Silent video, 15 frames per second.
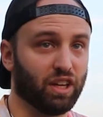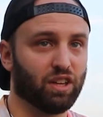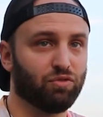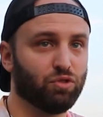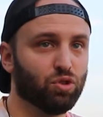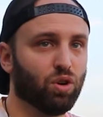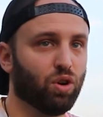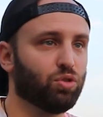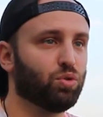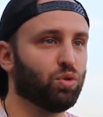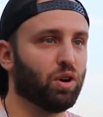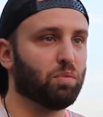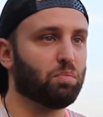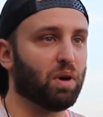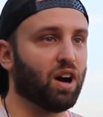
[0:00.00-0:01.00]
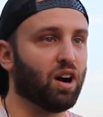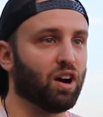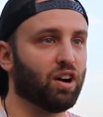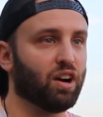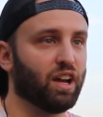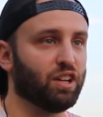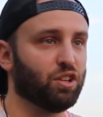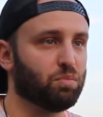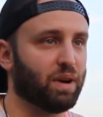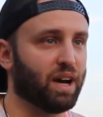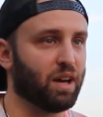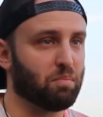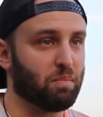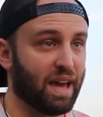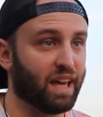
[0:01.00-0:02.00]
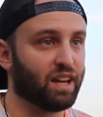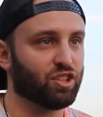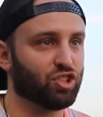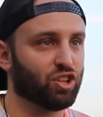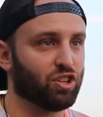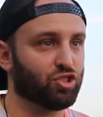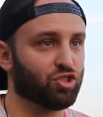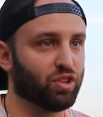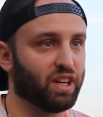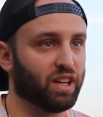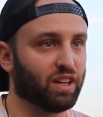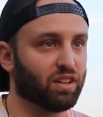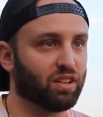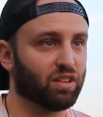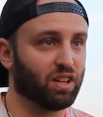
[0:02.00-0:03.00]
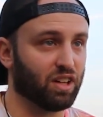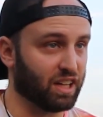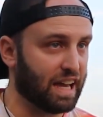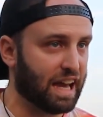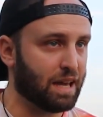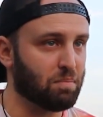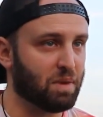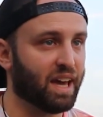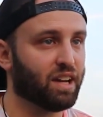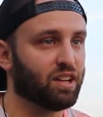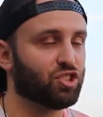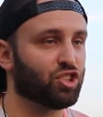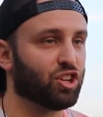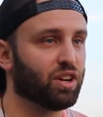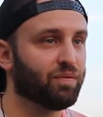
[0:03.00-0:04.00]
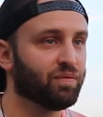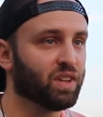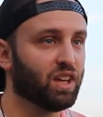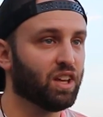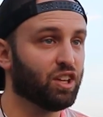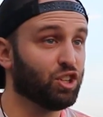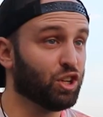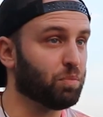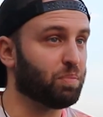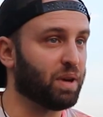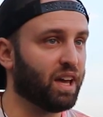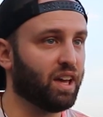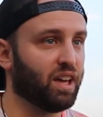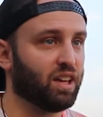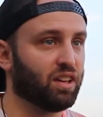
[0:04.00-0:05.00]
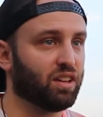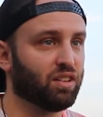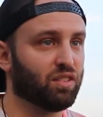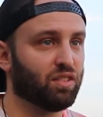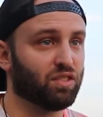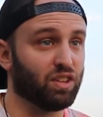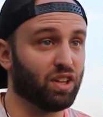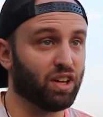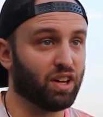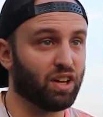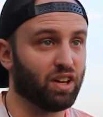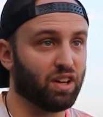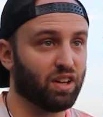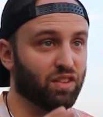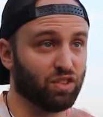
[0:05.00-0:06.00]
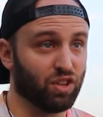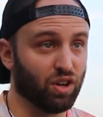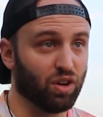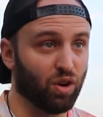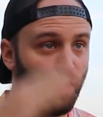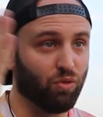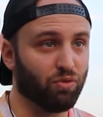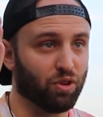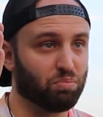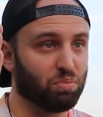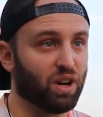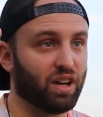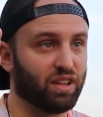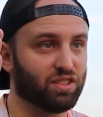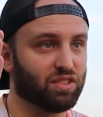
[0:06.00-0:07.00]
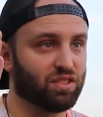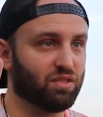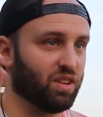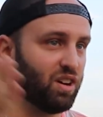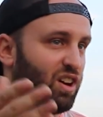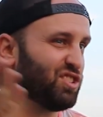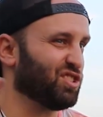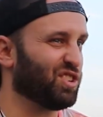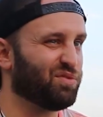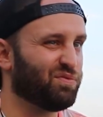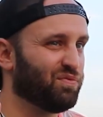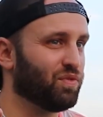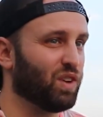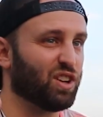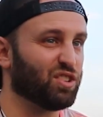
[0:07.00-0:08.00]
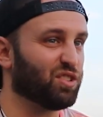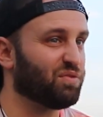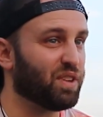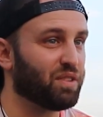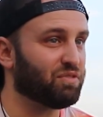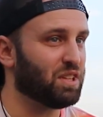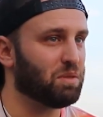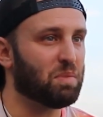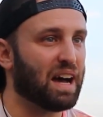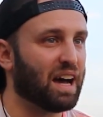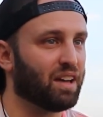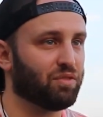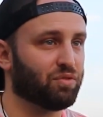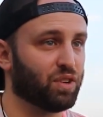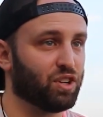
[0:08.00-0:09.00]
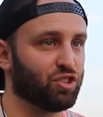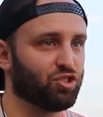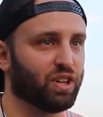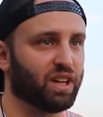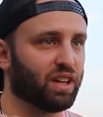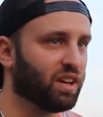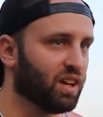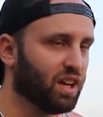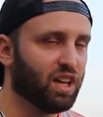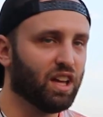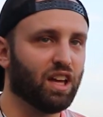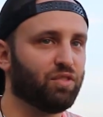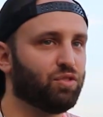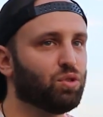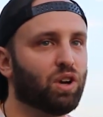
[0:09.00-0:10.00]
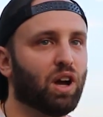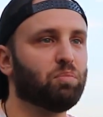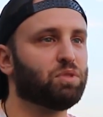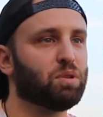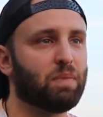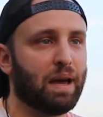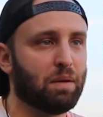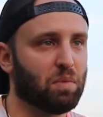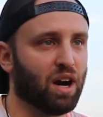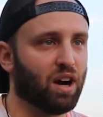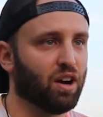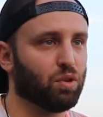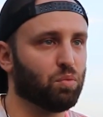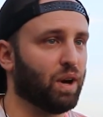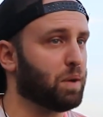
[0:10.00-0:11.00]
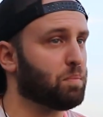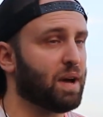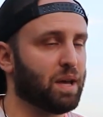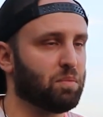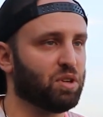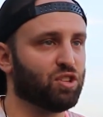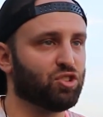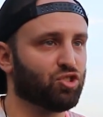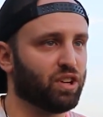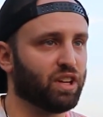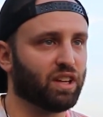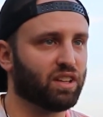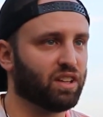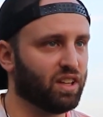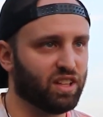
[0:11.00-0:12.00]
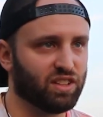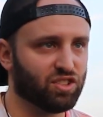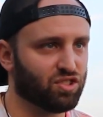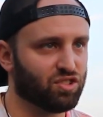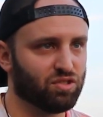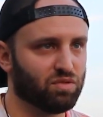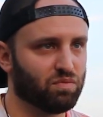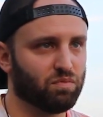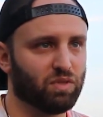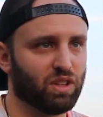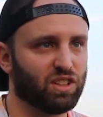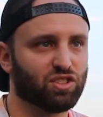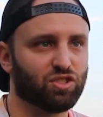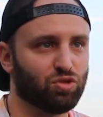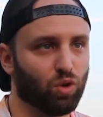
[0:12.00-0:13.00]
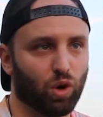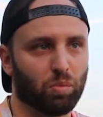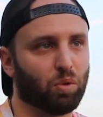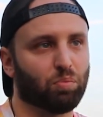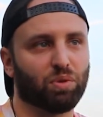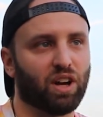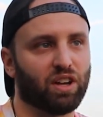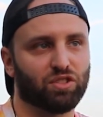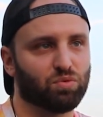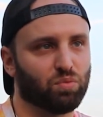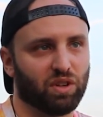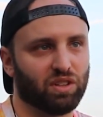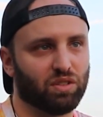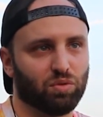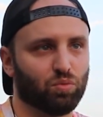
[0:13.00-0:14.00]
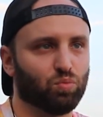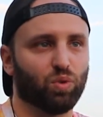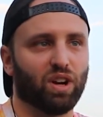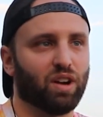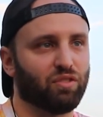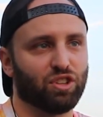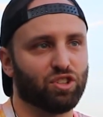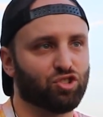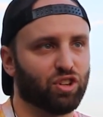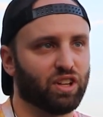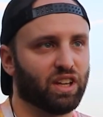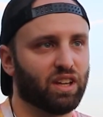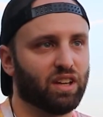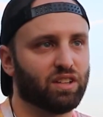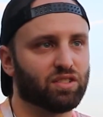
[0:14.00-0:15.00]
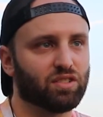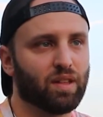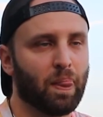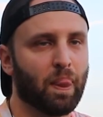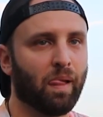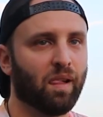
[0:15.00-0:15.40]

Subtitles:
if you go to a bar and you buy a manager a drink, a guy manager, you're paying the overpriced 150 baht for a drink. If you come to my bar and want to buy me a drink, it's normal priced, whatever the drink is.